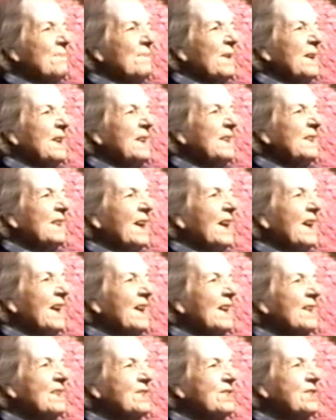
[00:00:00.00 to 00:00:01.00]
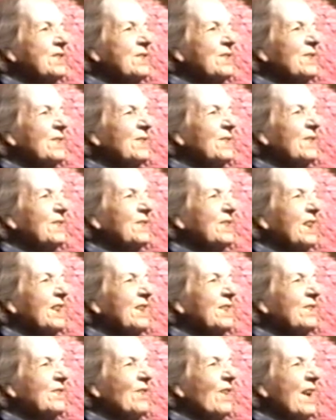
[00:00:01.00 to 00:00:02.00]
meeting house.
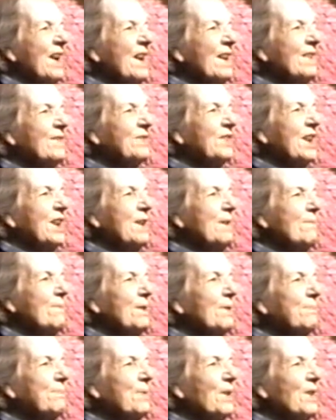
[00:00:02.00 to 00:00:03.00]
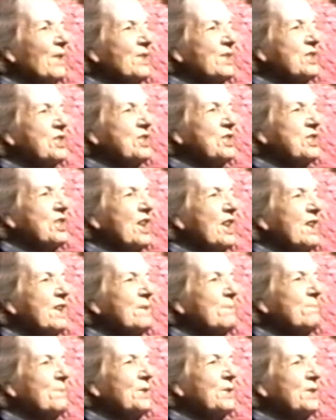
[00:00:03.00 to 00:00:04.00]
They drive them up on the
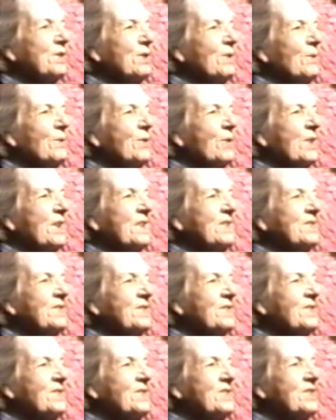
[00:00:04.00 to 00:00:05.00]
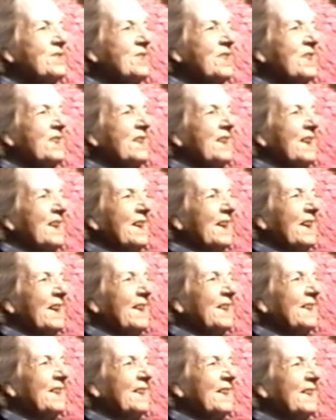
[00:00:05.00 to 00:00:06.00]
shade with the windows,
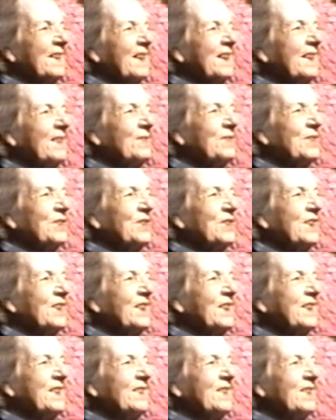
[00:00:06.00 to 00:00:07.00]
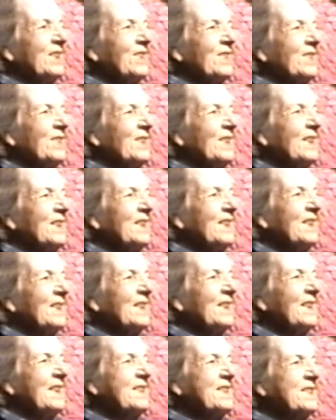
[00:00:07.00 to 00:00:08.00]
and they would lay there and
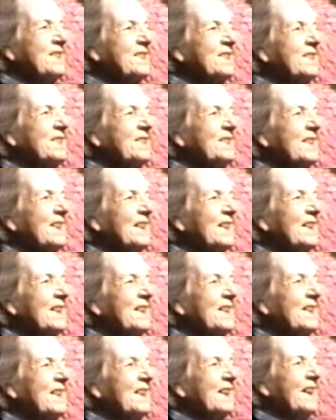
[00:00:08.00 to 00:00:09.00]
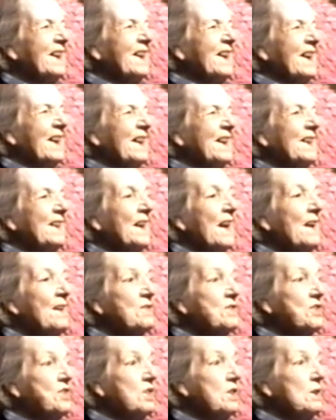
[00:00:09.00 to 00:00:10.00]
listen at it. And
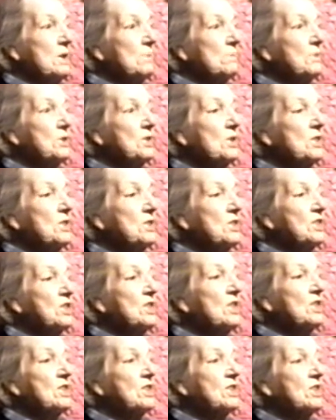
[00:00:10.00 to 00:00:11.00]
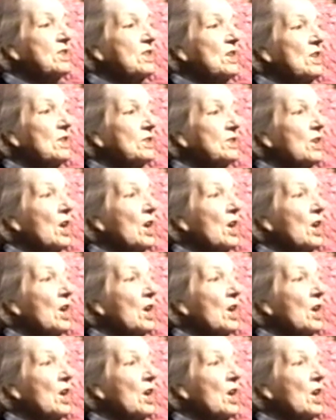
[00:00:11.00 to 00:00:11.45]
I've seen them do it since they got